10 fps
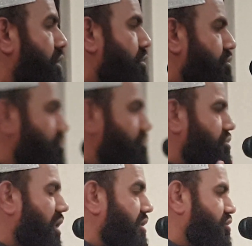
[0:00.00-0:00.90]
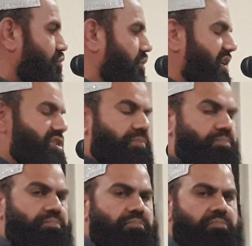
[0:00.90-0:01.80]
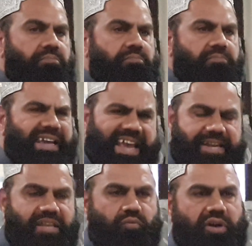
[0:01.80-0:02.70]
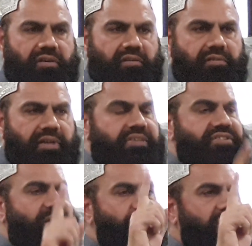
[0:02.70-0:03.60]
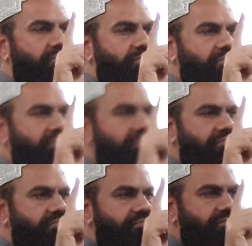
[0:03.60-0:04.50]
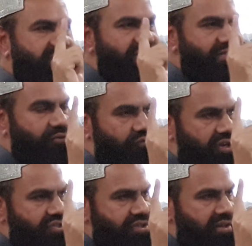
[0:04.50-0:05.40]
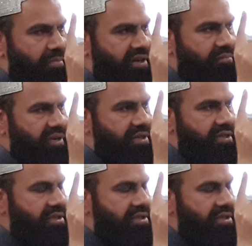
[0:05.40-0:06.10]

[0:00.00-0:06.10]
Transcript: Do not worship anyone except Him. That's the first commandment.